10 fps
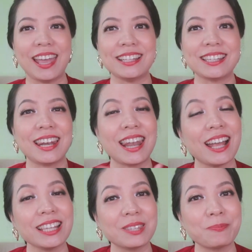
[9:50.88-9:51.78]
And
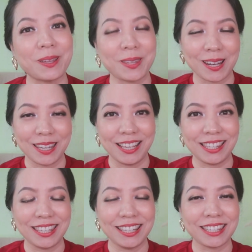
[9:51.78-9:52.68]
last but not
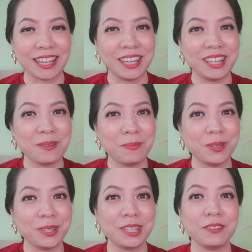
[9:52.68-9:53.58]
least, here's an inner
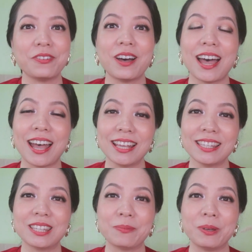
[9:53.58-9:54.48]
beauty tip for
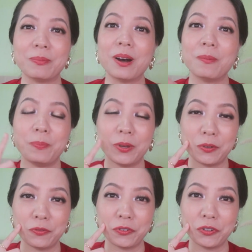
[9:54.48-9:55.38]
us to be more
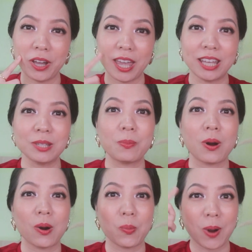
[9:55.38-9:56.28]
beautiful and
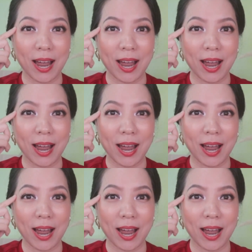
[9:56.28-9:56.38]
more